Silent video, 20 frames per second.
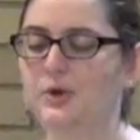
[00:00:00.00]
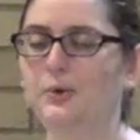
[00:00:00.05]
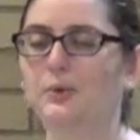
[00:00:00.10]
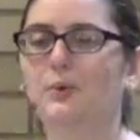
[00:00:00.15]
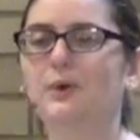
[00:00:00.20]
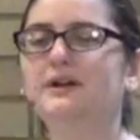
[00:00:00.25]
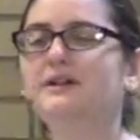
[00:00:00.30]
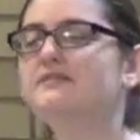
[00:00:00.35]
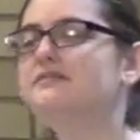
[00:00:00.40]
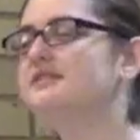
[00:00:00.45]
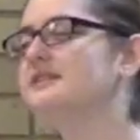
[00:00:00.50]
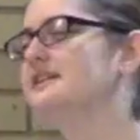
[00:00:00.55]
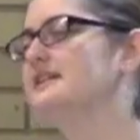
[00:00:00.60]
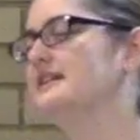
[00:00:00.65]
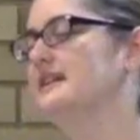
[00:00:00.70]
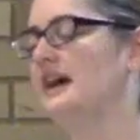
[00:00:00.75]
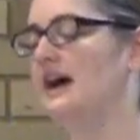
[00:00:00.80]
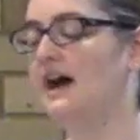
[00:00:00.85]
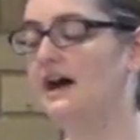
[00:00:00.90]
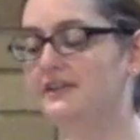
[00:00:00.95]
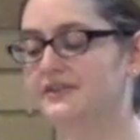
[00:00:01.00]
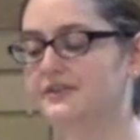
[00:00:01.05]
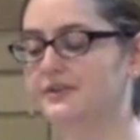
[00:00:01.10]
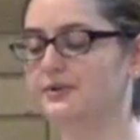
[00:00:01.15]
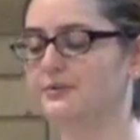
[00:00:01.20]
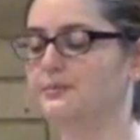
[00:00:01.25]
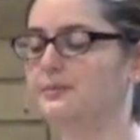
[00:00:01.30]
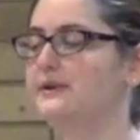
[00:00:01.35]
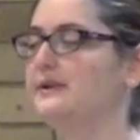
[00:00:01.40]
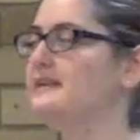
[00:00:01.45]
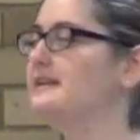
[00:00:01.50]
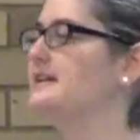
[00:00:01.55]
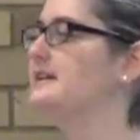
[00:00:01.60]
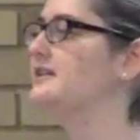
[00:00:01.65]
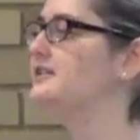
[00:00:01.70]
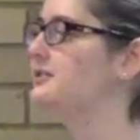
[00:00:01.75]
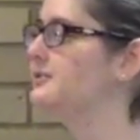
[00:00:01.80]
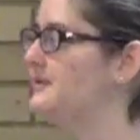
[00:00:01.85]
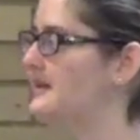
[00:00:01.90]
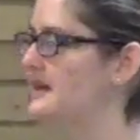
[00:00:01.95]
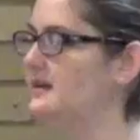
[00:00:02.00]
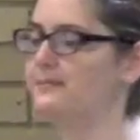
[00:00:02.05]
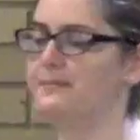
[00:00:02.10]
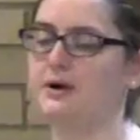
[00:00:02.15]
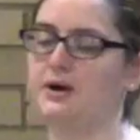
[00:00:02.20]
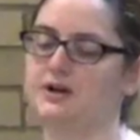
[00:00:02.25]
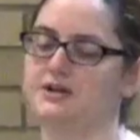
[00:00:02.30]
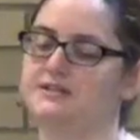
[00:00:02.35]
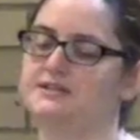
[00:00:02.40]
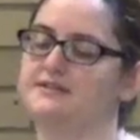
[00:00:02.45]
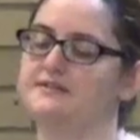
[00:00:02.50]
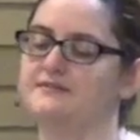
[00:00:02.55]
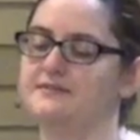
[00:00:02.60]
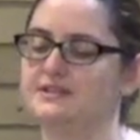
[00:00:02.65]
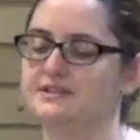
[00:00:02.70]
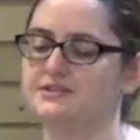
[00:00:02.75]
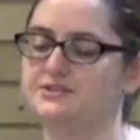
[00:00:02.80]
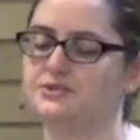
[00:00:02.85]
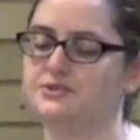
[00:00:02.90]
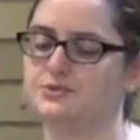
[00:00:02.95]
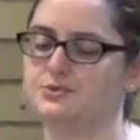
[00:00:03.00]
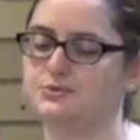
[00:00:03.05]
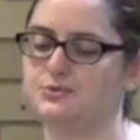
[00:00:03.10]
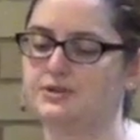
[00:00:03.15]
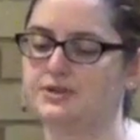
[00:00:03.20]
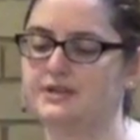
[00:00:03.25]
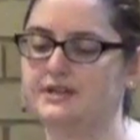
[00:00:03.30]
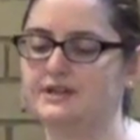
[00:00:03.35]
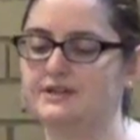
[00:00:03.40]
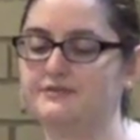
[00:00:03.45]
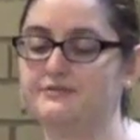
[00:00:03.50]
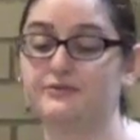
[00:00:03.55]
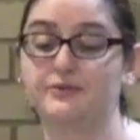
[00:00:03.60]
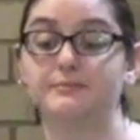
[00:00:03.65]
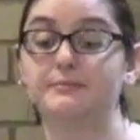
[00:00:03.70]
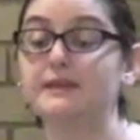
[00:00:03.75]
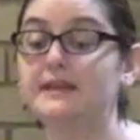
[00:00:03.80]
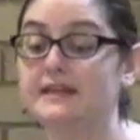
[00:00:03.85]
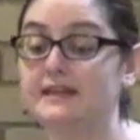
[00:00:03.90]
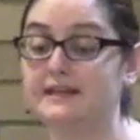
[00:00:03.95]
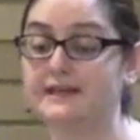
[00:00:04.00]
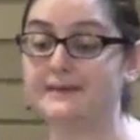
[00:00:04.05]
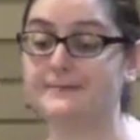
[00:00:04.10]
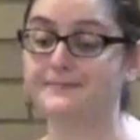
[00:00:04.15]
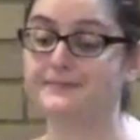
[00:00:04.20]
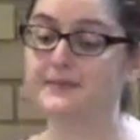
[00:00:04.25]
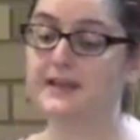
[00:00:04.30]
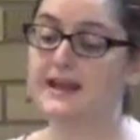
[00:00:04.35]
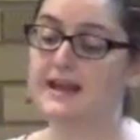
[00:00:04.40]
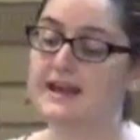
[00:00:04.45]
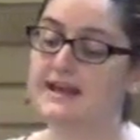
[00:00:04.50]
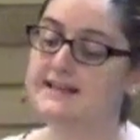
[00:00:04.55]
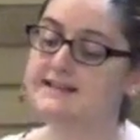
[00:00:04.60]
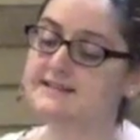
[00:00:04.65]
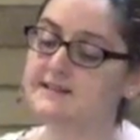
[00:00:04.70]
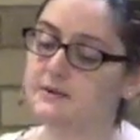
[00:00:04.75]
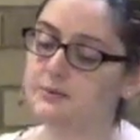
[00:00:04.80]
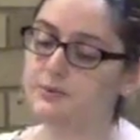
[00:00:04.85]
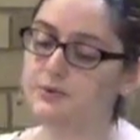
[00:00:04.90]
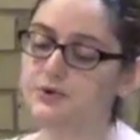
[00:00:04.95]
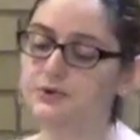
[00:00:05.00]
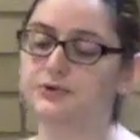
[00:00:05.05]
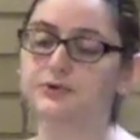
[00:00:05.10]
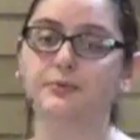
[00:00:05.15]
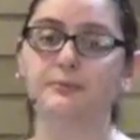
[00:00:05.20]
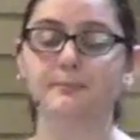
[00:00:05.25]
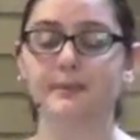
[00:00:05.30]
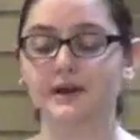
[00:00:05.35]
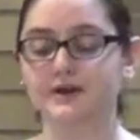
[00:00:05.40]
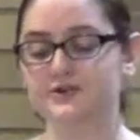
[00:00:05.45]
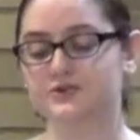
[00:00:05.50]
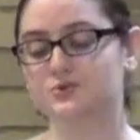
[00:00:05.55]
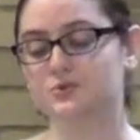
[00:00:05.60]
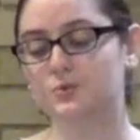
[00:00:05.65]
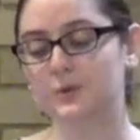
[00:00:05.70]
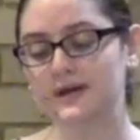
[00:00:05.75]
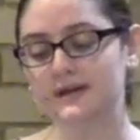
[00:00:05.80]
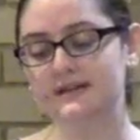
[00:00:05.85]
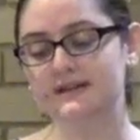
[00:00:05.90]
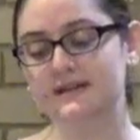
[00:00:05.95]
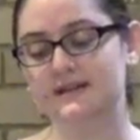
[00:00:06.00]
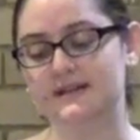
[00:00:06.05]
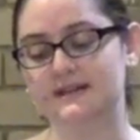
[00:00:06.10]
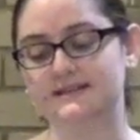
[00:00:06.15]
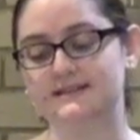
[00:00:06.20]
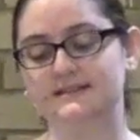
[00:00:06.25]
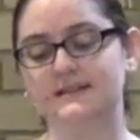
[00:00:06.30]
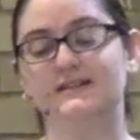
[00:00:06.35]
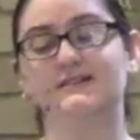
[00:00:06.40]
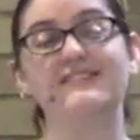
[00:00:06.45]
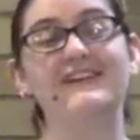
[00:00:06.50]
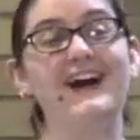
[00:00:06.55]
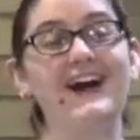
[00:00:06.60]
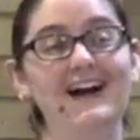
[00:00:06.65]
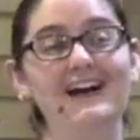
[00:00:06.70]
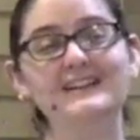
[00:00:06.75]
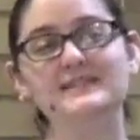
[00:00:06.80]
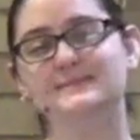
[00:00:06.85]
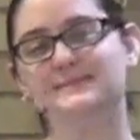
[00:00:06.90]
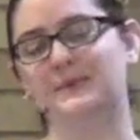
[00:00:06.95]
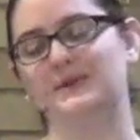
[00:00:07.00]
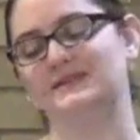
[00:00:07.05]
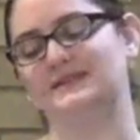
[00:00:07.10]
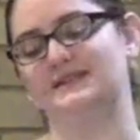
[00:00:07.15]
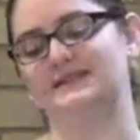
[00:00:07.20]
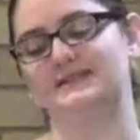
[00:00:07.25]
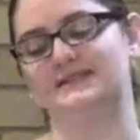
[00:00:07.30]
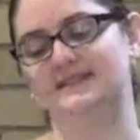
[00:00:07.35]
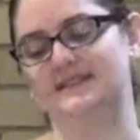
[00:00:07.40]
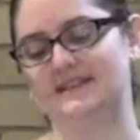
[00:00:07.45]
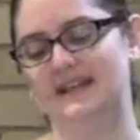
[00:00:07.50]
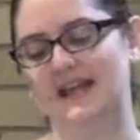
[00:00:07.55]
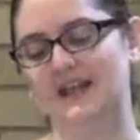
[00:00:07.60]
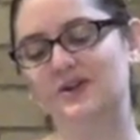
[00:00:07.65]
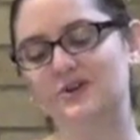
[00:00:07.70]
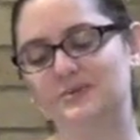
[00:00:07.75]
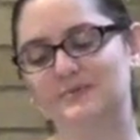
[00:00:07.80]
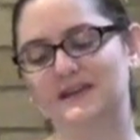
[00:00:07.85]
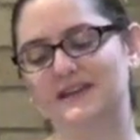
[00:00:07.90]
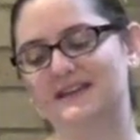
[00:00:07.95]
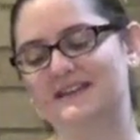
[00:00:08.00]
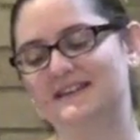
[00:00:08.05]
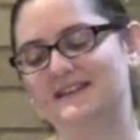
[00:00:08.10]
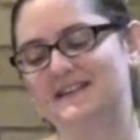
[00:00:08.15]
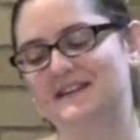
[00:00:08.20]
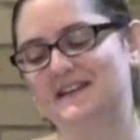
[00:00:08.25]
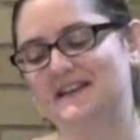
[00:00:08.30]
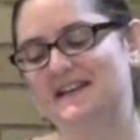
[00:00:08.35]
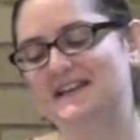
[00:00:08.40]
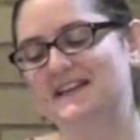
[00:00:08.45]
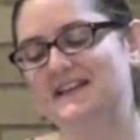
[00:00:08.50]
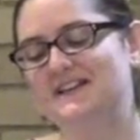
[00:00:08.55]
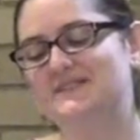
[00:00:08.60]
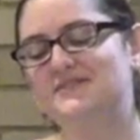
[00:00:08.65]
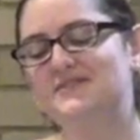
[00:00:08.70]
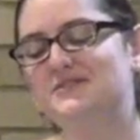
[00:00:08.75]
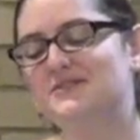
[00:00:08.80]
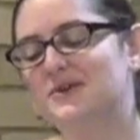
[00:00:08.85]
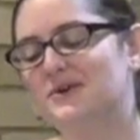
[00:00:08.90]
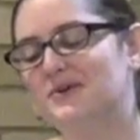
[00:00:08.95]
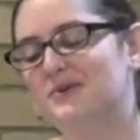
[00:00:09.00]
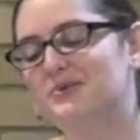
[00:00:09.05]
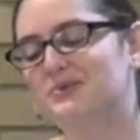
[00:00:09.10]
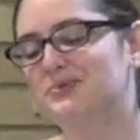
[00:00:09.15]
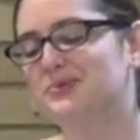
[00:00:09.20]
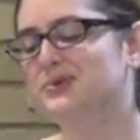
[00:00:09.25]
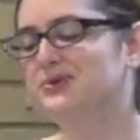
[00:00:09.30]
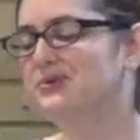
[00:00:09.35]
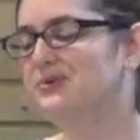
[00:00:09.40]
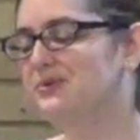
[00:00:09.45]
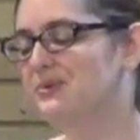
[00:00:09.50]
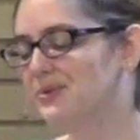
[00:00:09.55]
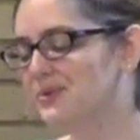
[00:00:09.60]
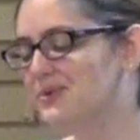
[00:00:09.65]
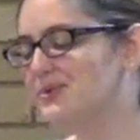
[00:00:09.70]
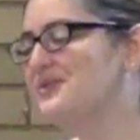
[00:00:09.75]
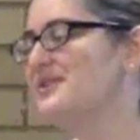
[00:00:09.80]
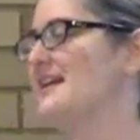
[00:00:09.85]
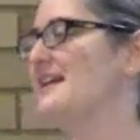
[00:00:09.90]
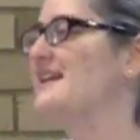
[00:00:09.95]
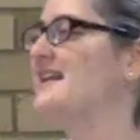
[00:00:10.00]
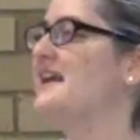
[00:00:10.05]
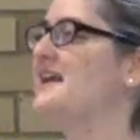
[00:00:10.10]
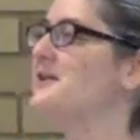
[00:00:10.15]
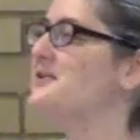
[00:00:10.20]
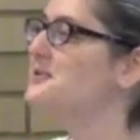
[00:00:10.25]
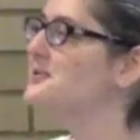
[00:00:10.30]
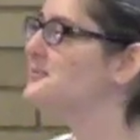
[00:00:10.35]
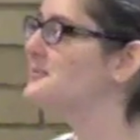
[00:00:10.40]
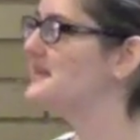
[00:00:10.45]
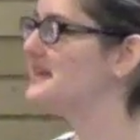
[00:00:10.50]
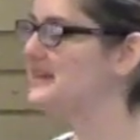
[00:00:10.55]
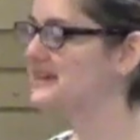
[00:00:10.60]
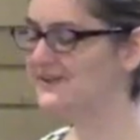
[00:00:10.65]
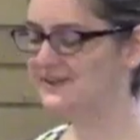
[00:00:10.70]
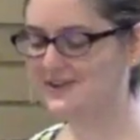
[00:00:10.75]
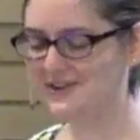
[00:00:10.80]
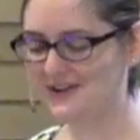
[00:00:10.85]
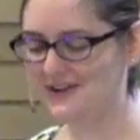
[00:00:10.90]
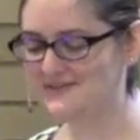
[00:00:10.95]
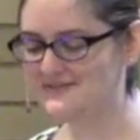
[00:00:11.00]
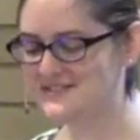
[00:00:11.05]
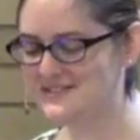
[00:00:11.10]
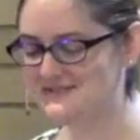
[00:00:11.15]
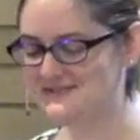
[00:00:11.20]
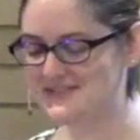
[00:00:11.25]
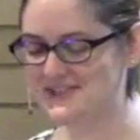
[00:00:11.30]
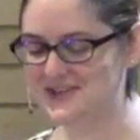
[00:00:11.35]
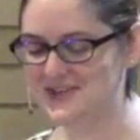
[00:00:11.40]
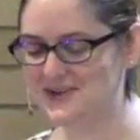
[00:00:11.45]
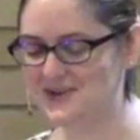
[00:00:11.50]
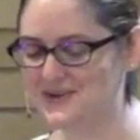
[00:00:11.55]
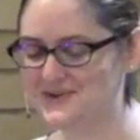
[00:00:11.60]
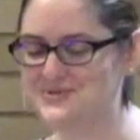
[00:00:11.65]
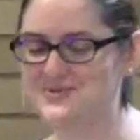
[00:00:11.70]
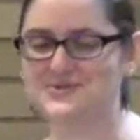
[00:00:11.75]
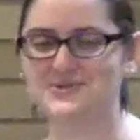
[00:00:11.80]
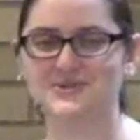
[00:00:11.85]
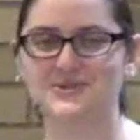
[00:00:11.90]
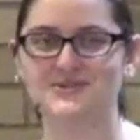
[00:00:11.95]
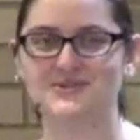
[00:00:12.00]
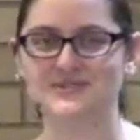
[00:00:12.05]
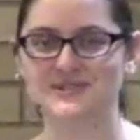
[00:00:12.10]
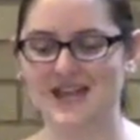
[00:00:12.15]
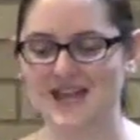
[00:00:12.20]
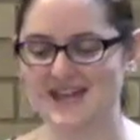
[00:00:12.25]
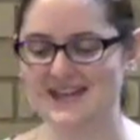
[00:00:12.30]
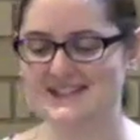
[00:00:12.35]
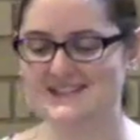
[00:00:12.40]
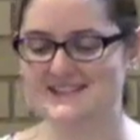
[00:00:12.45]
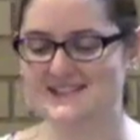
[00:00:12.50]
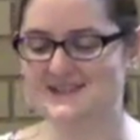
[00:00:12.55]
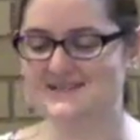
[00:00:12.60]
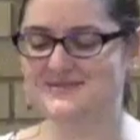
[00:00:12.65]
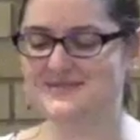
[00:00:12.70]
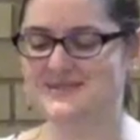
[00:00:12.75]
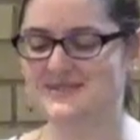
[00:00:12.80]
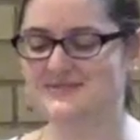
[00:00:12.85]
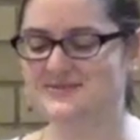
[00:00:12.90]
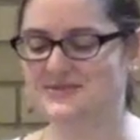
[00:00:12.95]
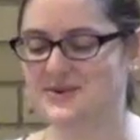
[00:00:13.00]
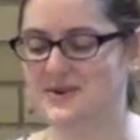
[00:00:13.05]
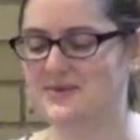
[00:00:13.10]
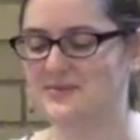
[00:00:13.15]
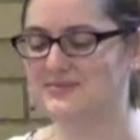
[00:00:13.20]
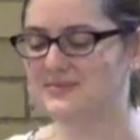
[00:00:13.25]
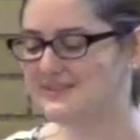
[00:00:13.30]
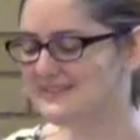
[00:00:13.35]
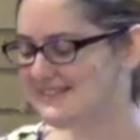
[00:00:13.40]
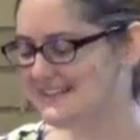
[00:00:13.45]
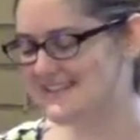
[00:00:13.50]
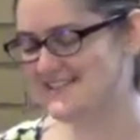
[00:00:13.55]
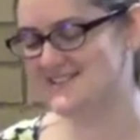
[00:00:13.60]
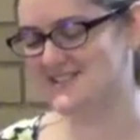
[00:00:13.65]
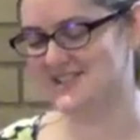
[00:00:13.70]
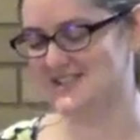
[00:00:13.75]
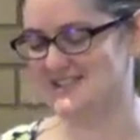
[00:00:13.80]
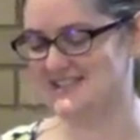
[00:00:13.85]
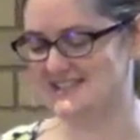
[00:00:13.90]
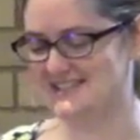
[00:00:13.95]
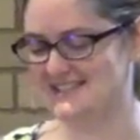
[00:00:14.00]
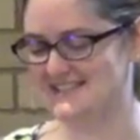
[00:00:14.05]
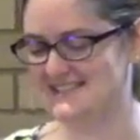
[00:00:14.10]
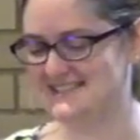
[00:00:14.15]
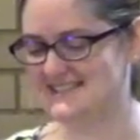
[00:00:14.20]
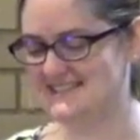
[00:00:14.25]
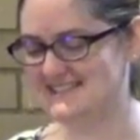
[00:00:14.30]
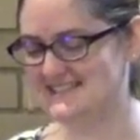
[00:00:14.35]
One of the other really unique parts of this story, for me, is that Ruth bears witness of God's presence to Naomi, even though Ruth and Naomi are of different cultures and of different religions.